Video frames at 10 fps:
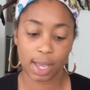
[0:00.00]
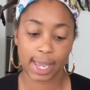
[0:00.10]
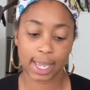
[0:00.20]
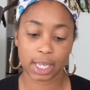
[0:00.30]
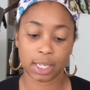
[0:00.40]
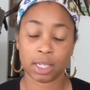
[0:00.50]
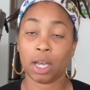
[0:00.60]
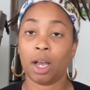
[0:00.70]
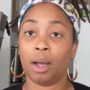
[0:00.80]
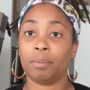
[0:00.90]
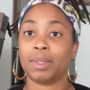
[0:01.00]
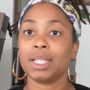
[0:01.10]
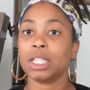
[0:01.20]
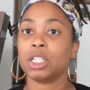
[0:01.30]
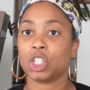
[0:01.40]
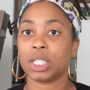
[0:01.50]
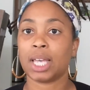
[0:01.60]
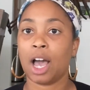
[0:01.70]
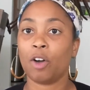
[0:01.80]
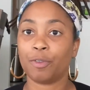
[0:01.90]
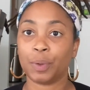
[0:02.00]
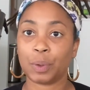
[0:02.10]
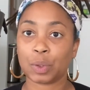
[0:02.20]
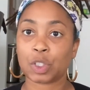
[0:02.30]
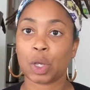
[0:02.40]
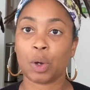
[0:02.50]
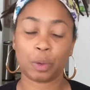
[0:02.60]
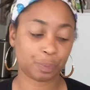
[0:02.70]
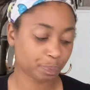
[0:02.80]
And this is just helpful. So